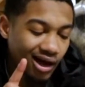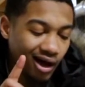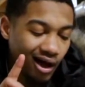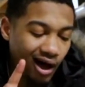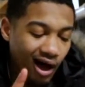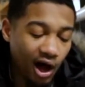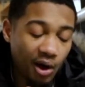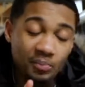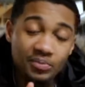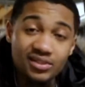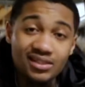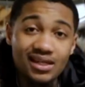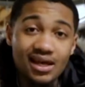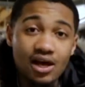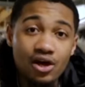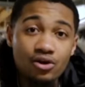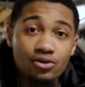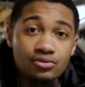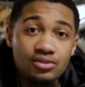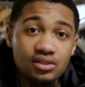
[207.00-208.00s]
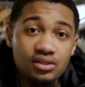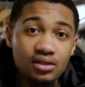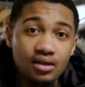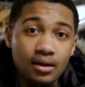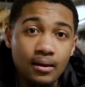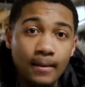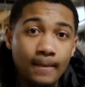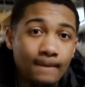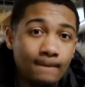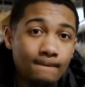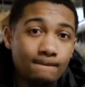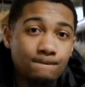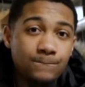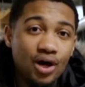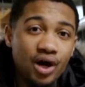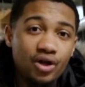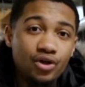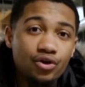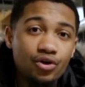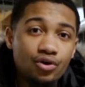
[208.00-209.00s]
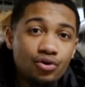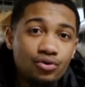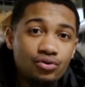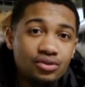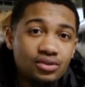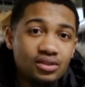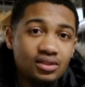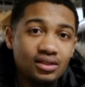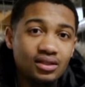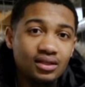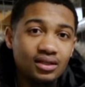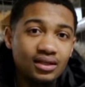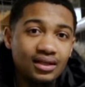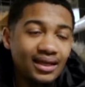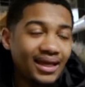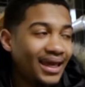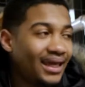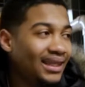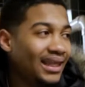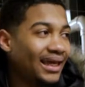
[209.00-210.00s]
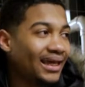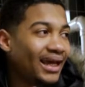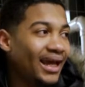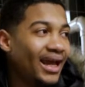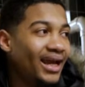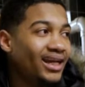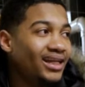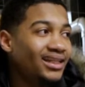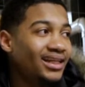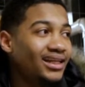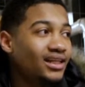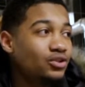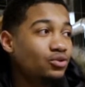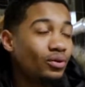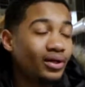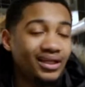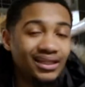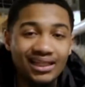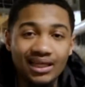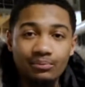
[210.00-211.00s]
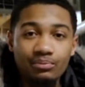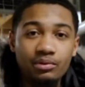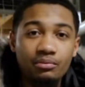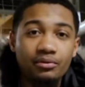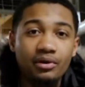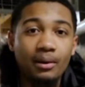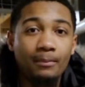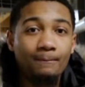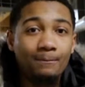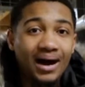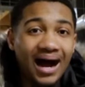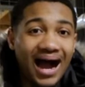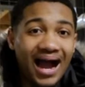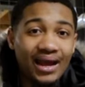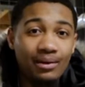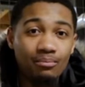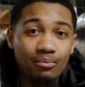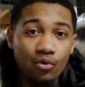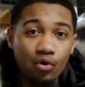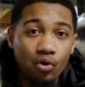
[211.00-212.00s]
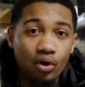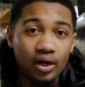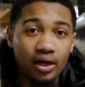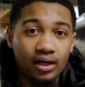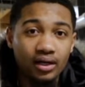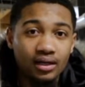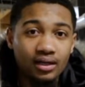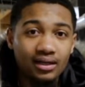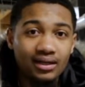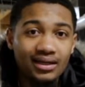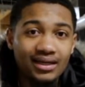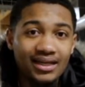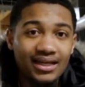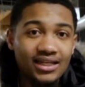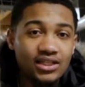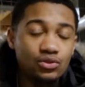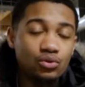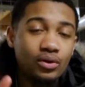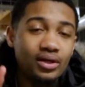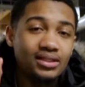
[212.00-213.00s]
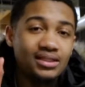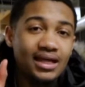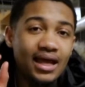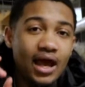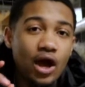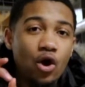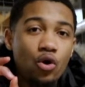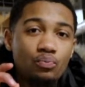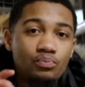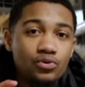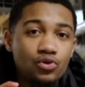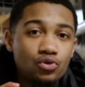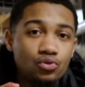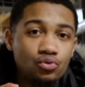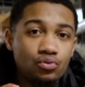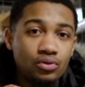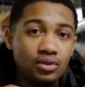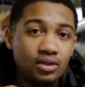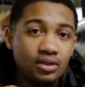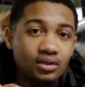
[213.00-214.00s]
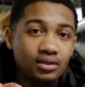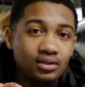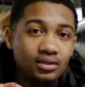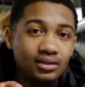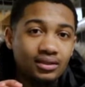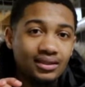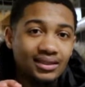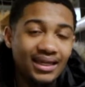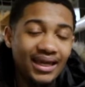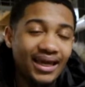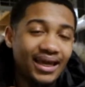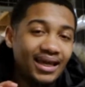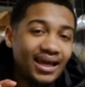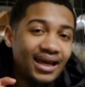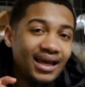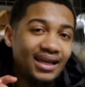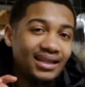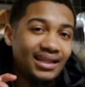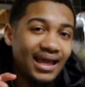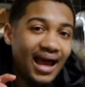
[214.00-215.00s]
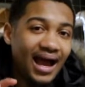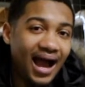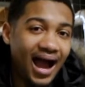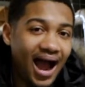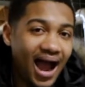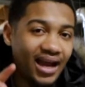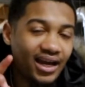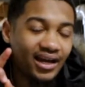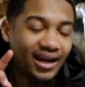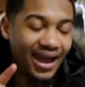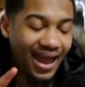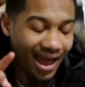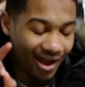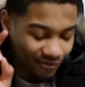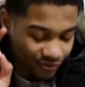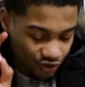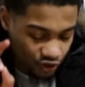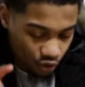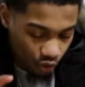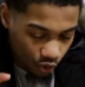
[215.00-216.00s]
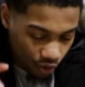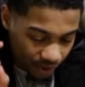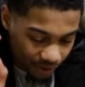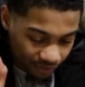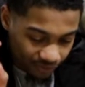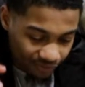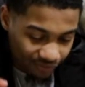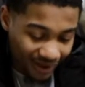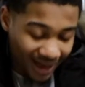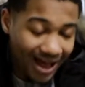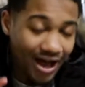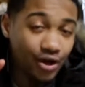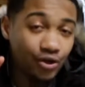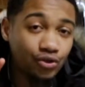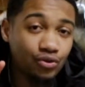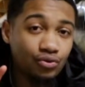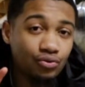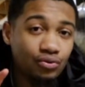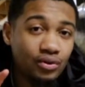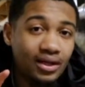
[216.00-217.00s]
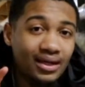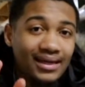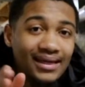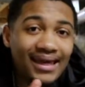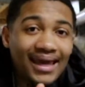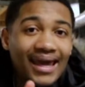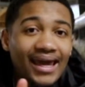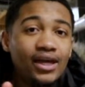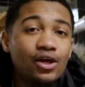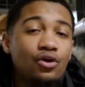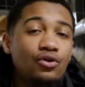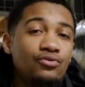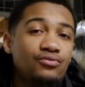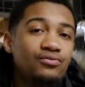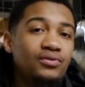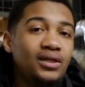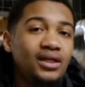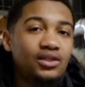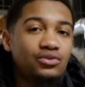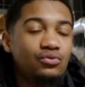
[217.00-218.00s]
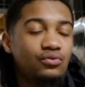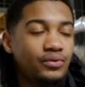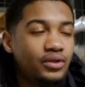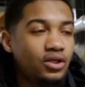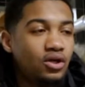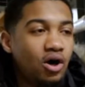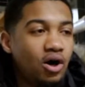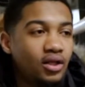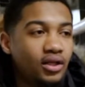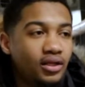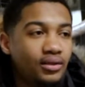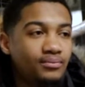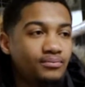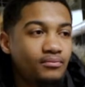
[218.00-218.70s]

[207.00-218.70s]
upsells, bundles, and like anything that's going to get people to buy more is going to help you get that higher average order value. AOV is what we call it.